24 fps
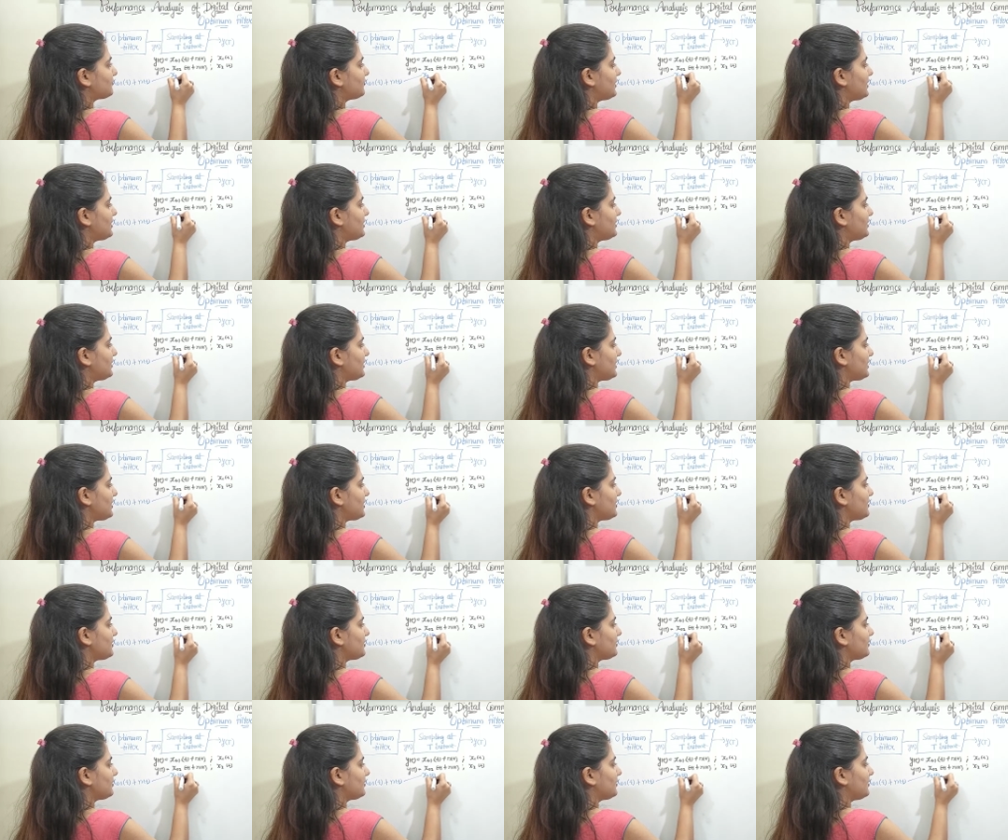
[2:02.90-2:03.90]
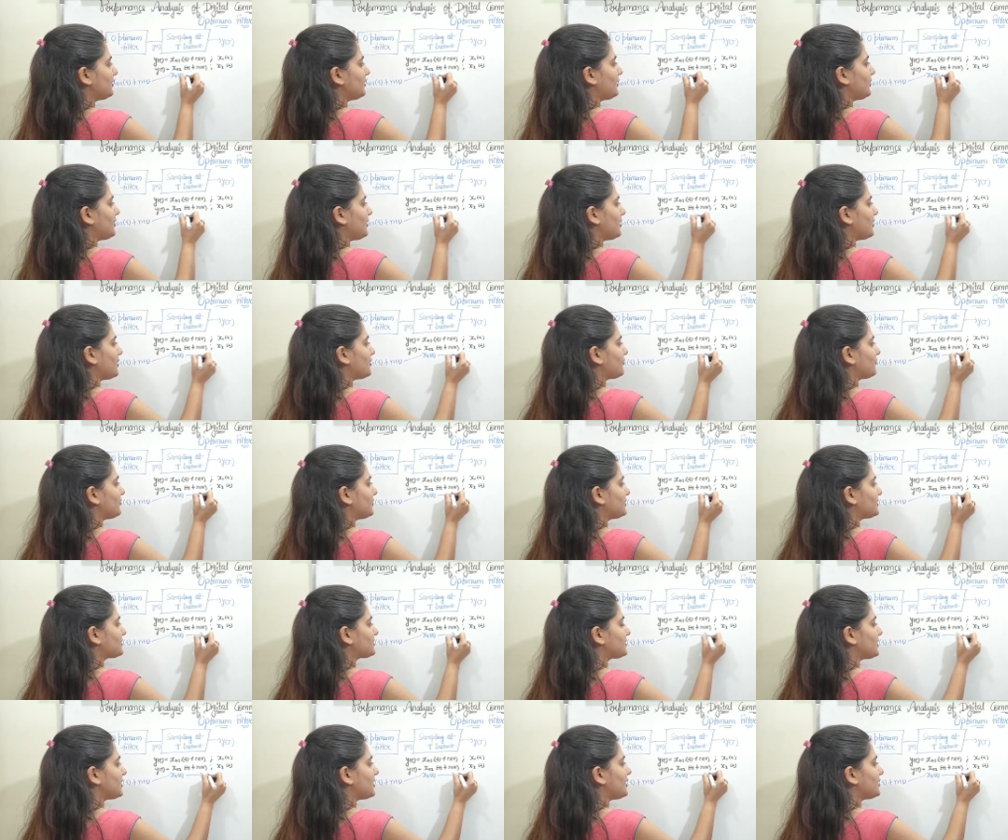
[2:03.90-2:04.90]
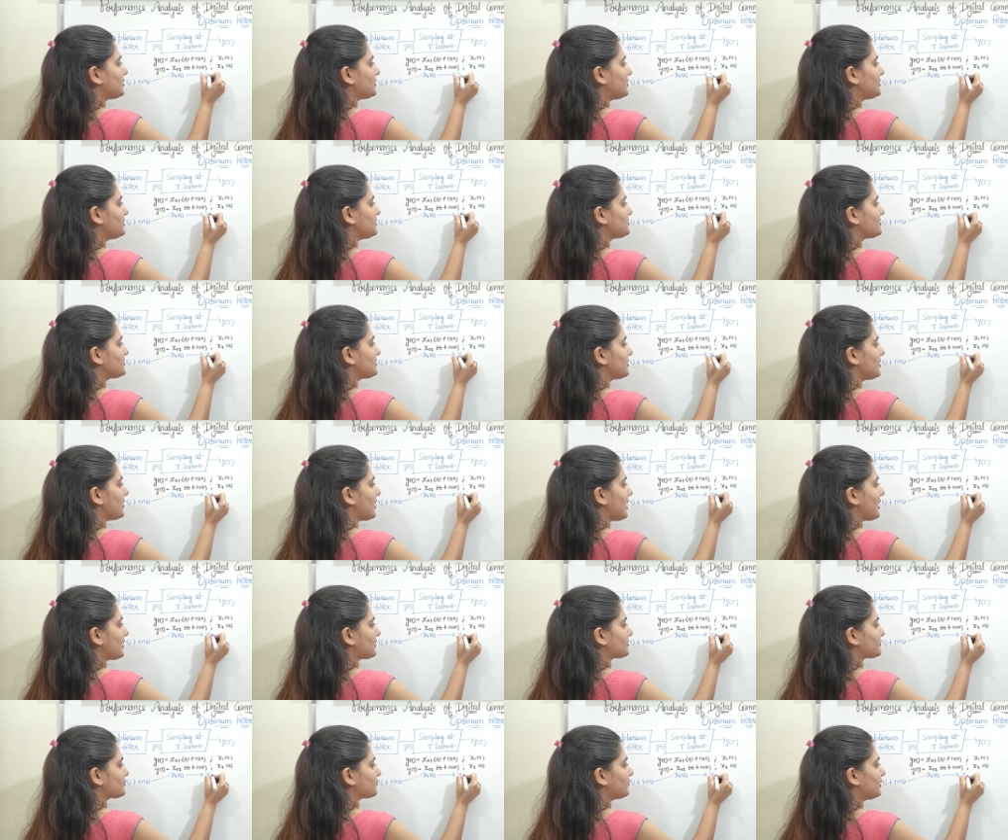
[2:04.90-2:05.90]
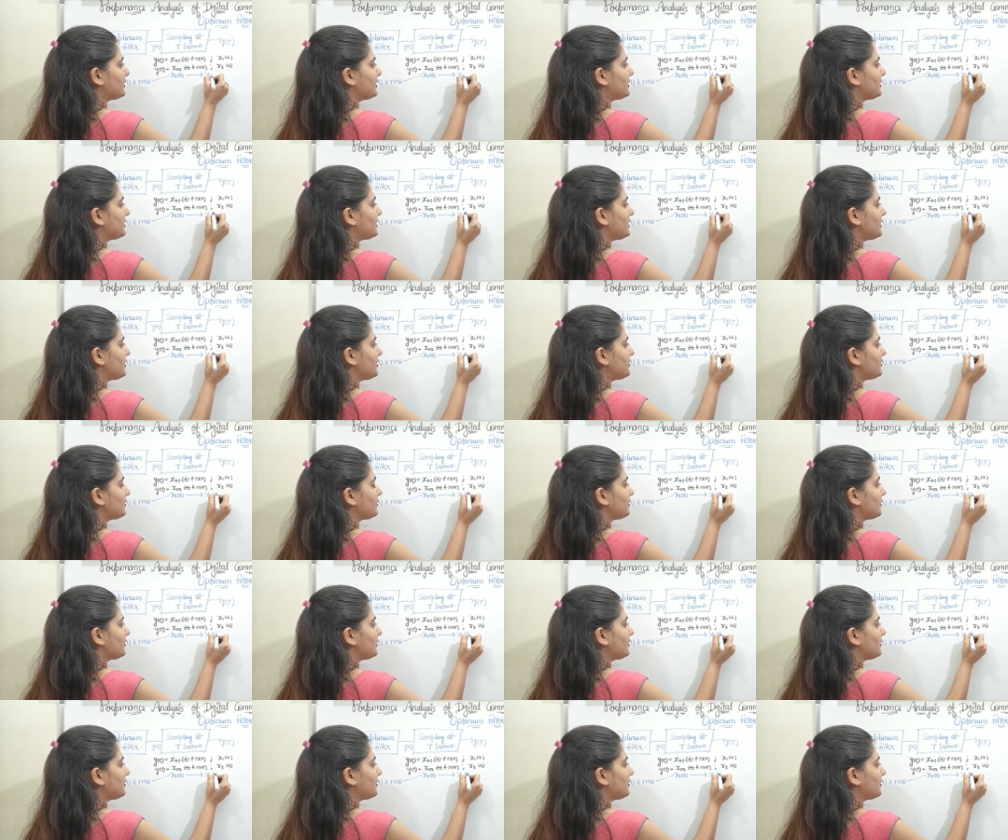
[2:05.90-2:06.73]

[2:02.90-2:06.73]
one T, it will say it is X one T.